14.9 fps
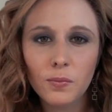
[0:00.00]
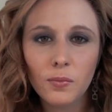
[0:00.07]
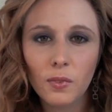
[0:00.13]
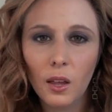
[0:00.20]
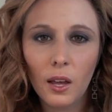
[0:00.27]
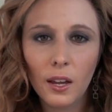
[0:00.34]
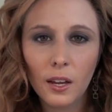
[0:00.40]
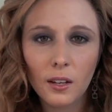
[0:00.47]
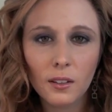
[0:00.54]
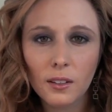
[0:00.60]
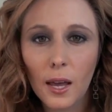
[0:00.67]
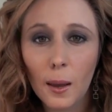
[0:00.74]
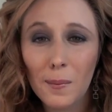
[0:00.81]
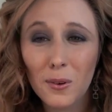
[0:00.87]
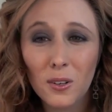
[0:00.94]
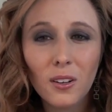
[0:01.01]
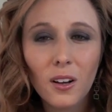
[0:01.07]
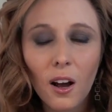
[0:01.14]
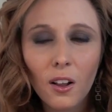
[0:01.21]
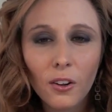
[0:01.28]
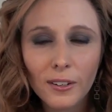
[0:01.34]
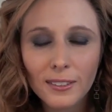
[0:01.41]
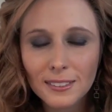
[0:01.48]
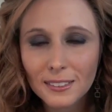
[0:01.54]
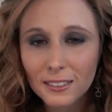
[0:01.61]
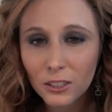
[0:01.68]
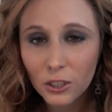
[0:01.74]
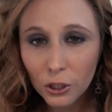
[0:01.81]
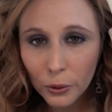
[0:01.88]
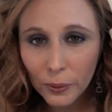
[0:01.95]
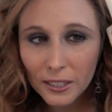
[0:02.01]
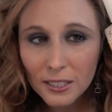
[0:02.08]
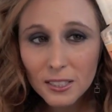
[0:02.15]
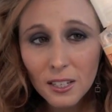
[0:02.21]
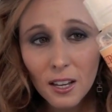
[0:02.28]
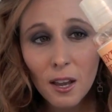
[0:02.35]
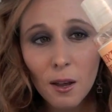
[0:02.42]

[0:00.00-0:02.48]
like chemical colorants to it,